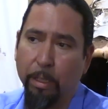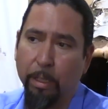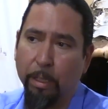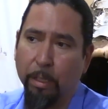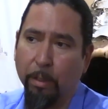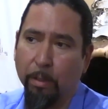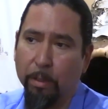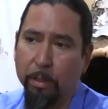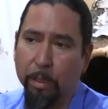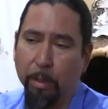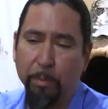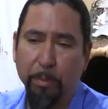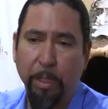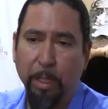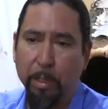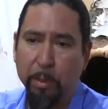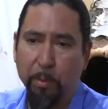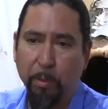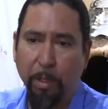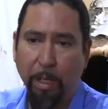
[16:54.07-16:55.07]
Or
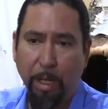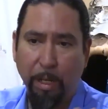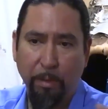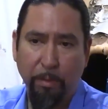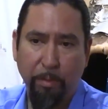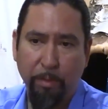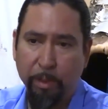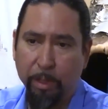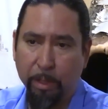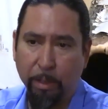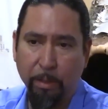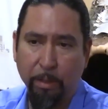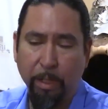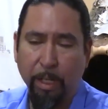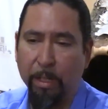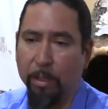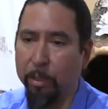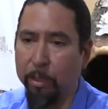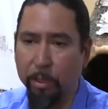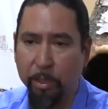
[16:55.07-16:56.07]
sometimes we'll have,
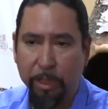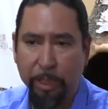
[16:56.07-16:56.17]
other